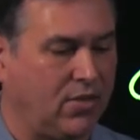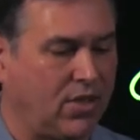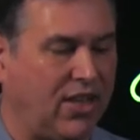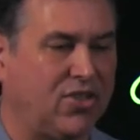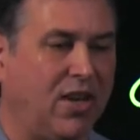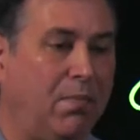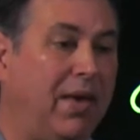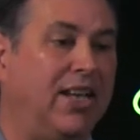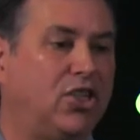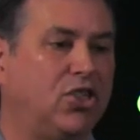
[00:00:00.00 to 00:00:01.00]
Okay, it's going to
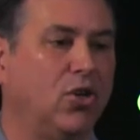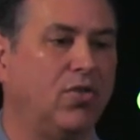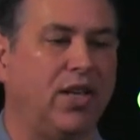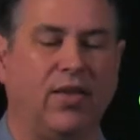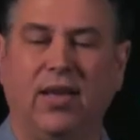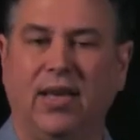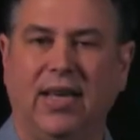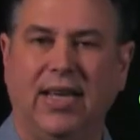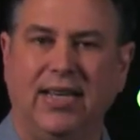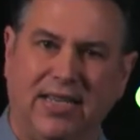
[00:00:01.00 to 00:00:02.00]
make sure that
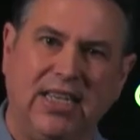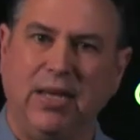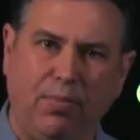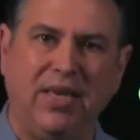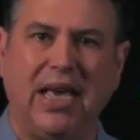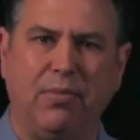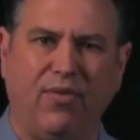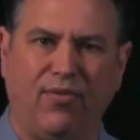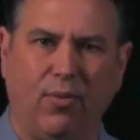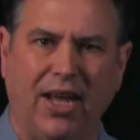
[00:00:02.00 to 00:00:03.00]
any TPM
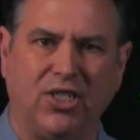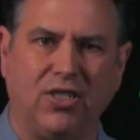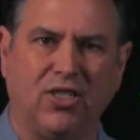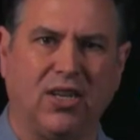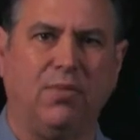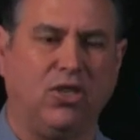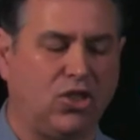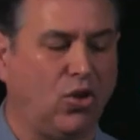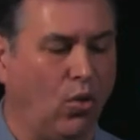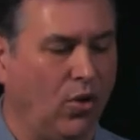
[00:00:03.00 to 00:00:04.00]
information is going to be
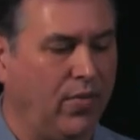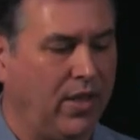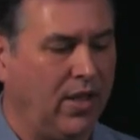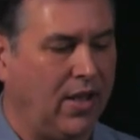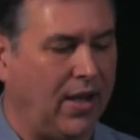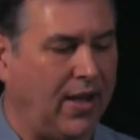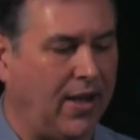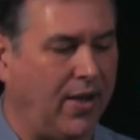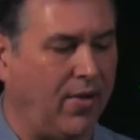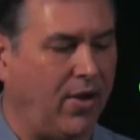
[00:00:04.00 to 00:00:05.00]
stored
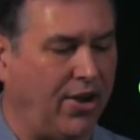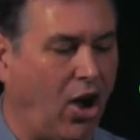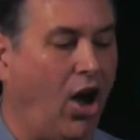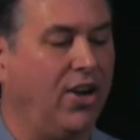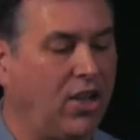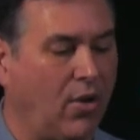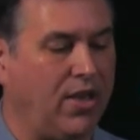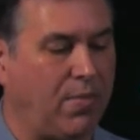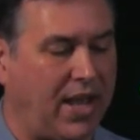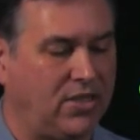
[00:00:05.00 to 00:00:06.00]
uh, on an
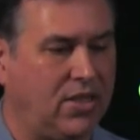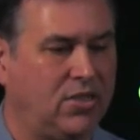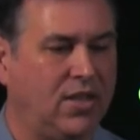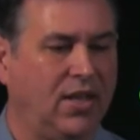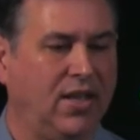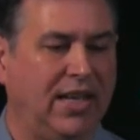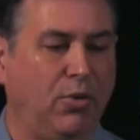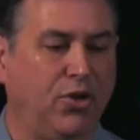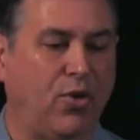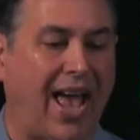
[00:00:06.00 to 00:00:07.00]
ongoing basis. It
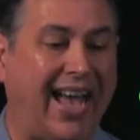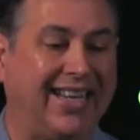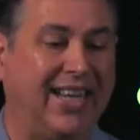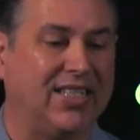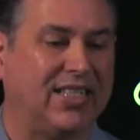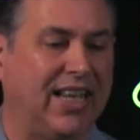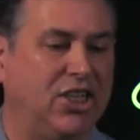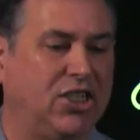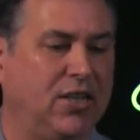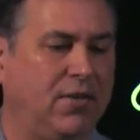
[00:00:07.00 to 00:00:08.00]
will do
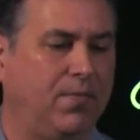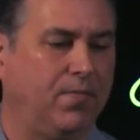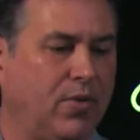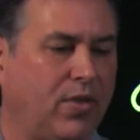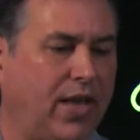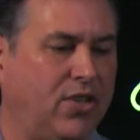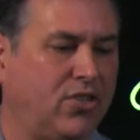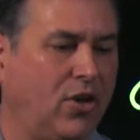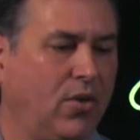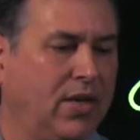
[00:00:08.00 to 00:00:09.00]
attestation. Okay,
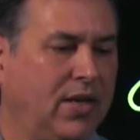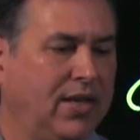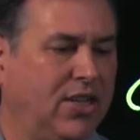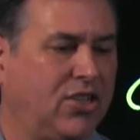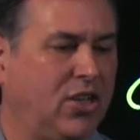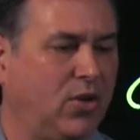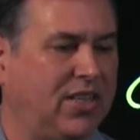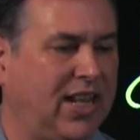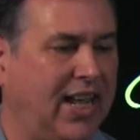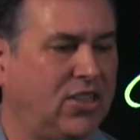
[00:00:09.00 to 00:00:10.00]
so it's going to
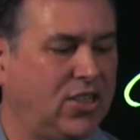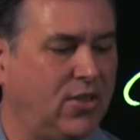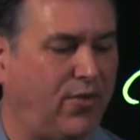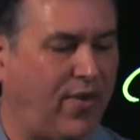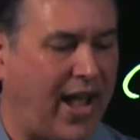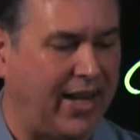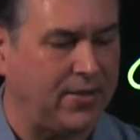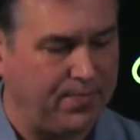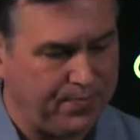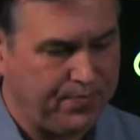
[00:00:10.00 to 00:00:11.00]
attest to the fact
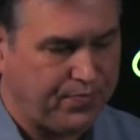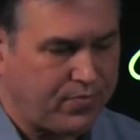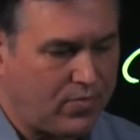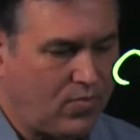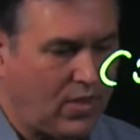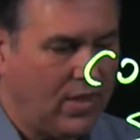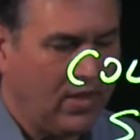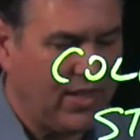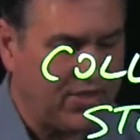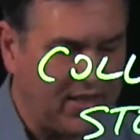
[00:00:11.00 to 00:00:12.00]

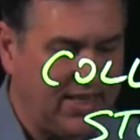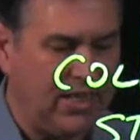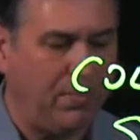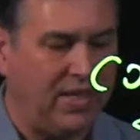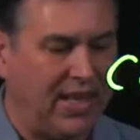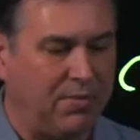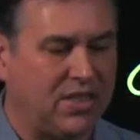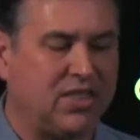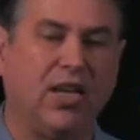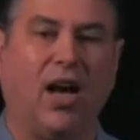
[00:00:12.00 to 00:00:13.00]
that the TPM
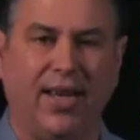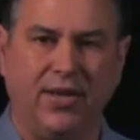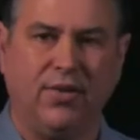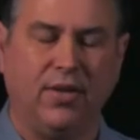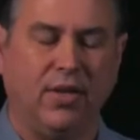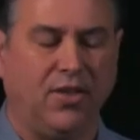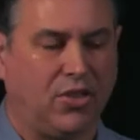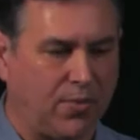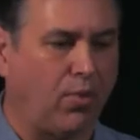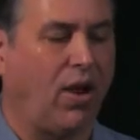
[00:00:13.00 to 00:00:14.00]
is signed and
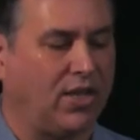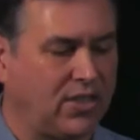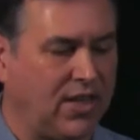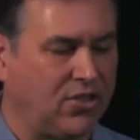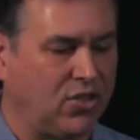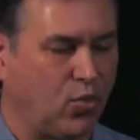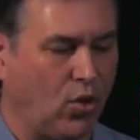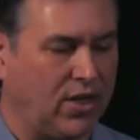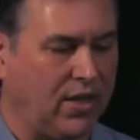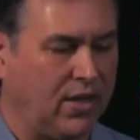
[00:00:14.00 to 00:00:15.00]
that the process is
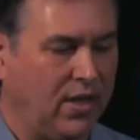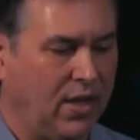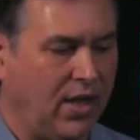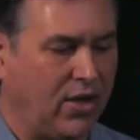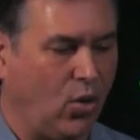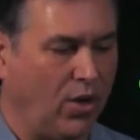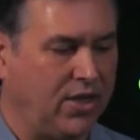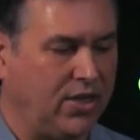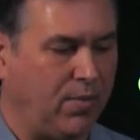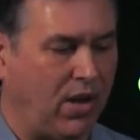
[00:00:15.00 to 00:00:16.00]
working
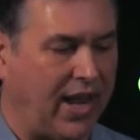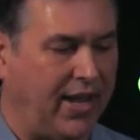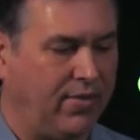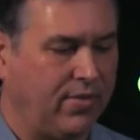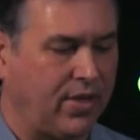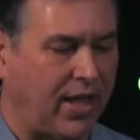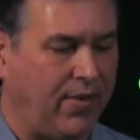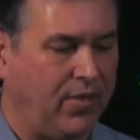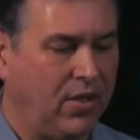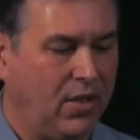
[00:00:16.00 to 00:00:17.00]
according to plan.
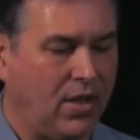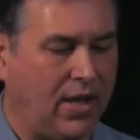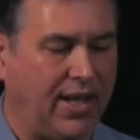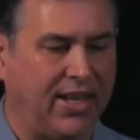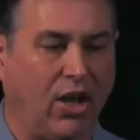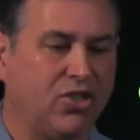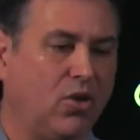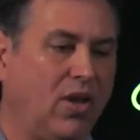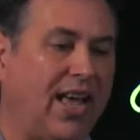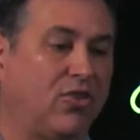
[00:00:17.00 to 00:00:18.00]
Okay. Uh, it
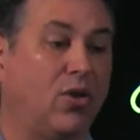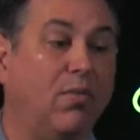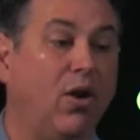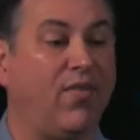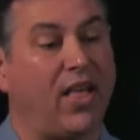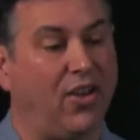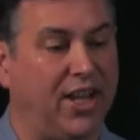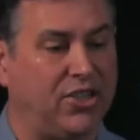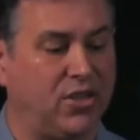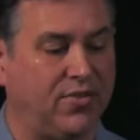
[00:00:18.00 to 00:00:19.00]
also allows remote
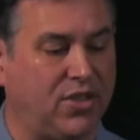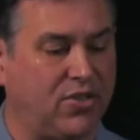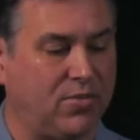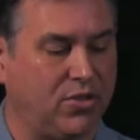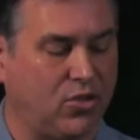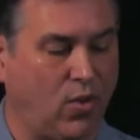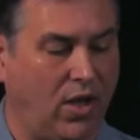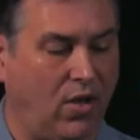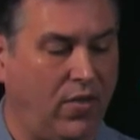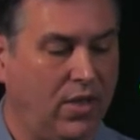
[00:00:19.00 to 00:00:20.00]
validation of systems as
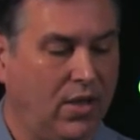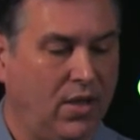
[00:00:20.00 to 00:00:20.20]
well.